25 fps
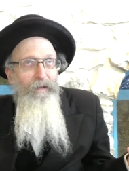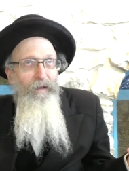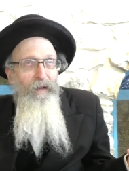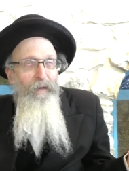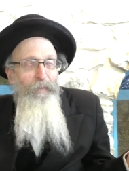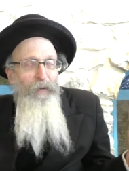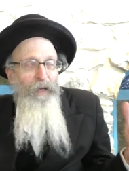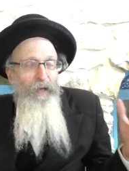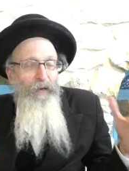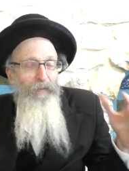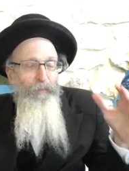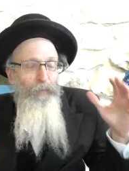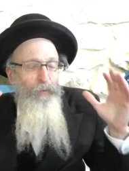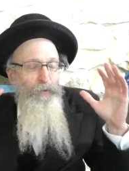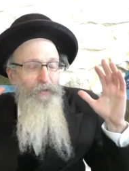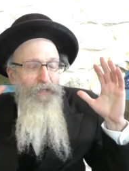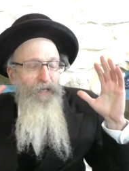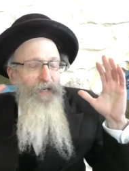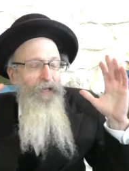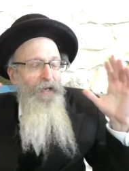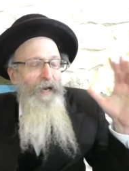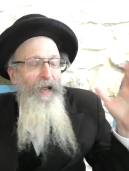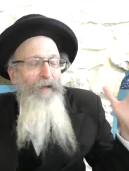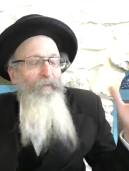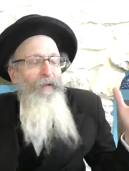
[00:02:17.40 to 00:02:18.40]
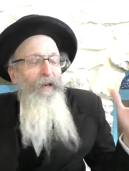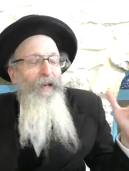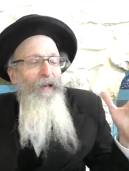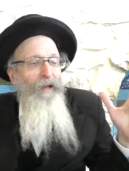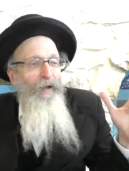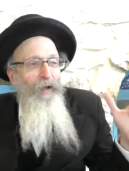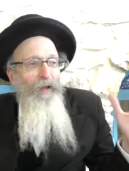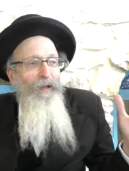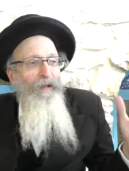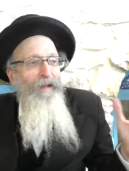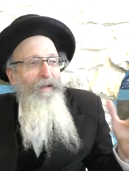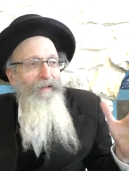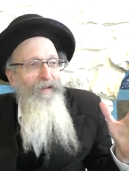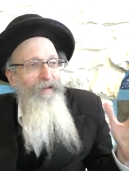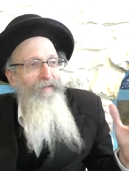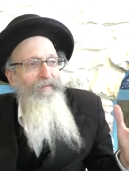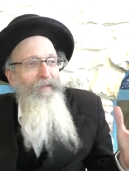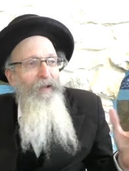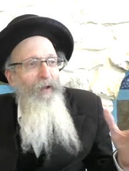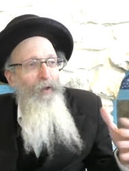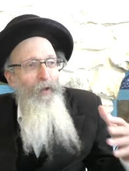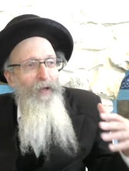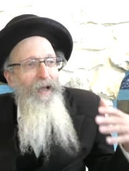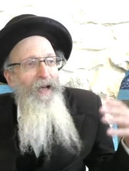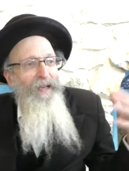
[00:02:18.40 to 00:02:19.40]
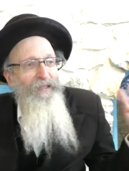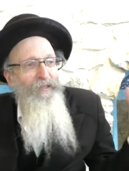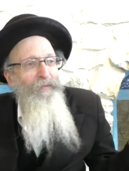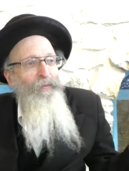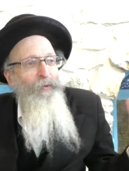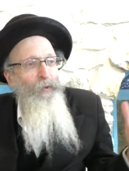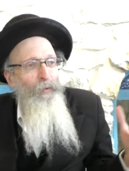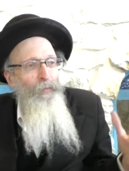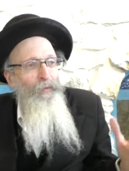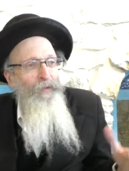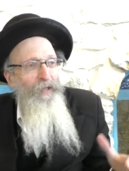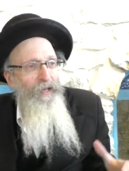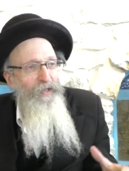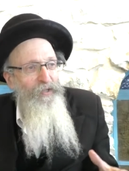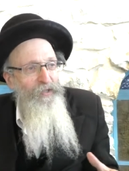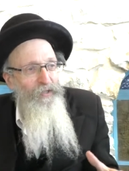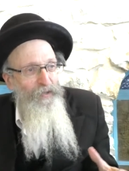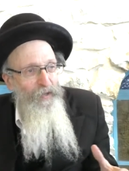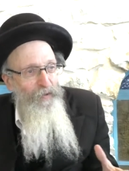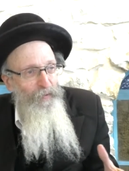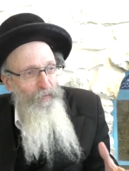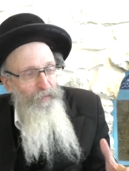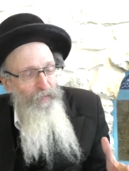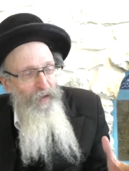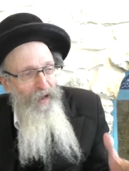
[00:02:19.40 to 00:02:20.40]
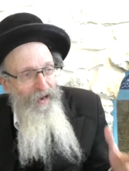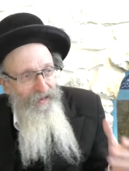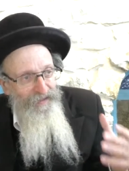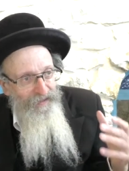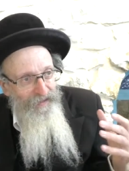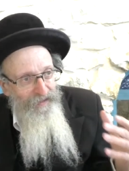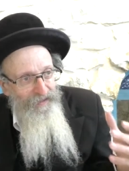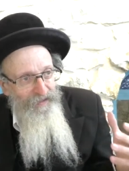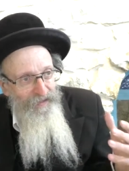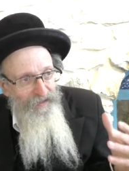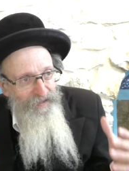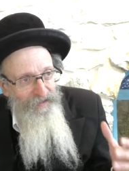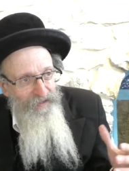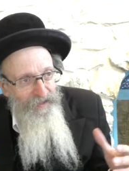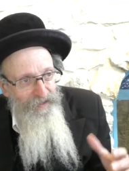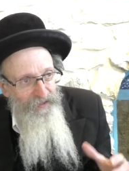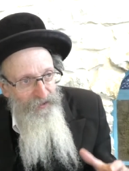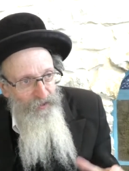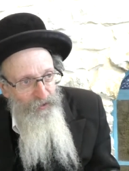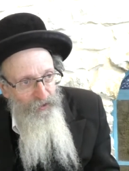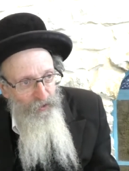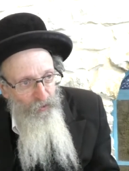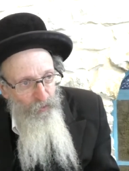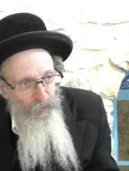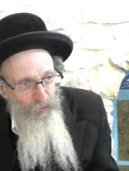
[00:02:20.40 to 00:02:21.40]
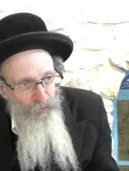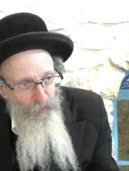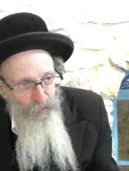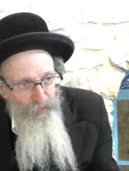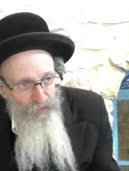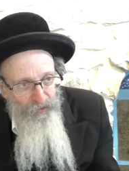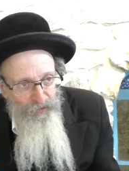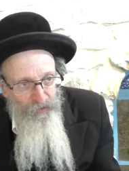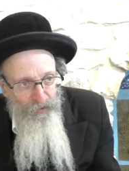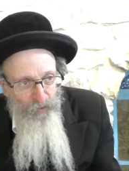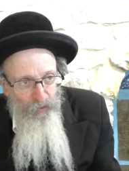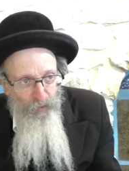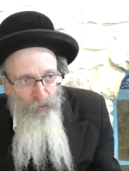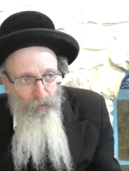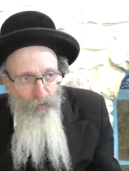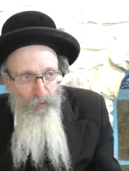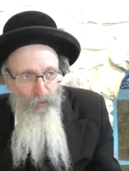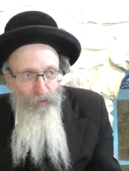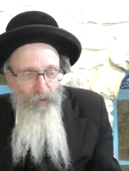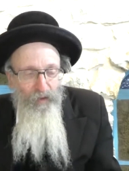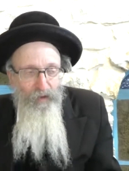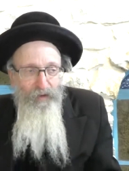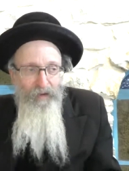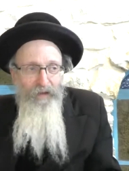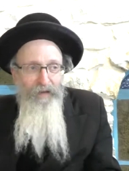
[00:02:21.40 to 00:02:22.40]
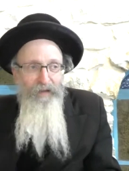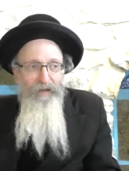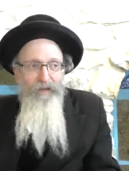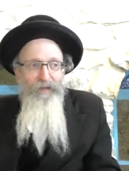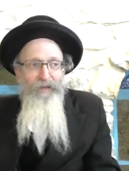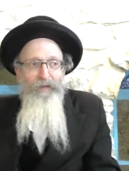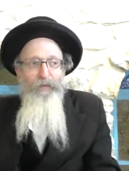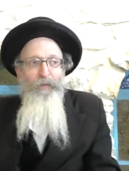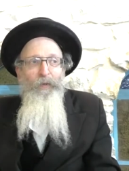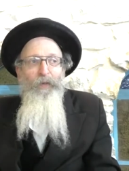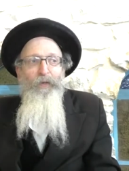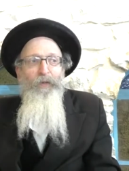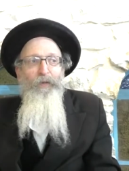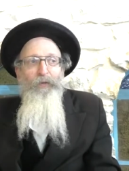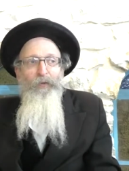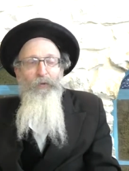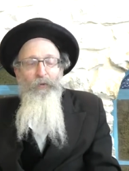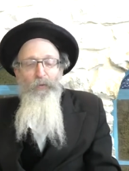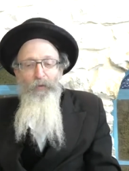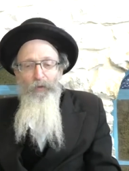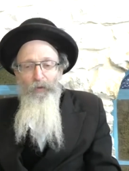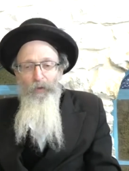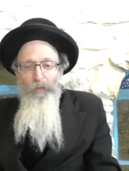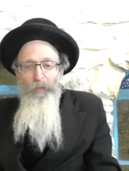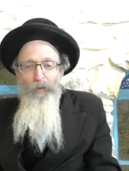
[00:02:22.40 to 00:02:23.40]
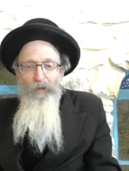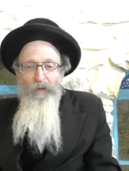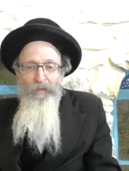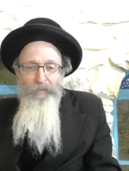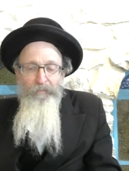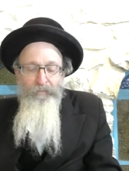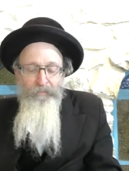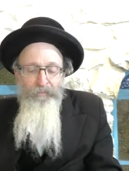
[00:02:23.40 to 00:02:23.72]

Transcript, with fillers: I mean, a person can have any all, all kinds of interpretations of the fact that these things are so so uh, difficult to interpret.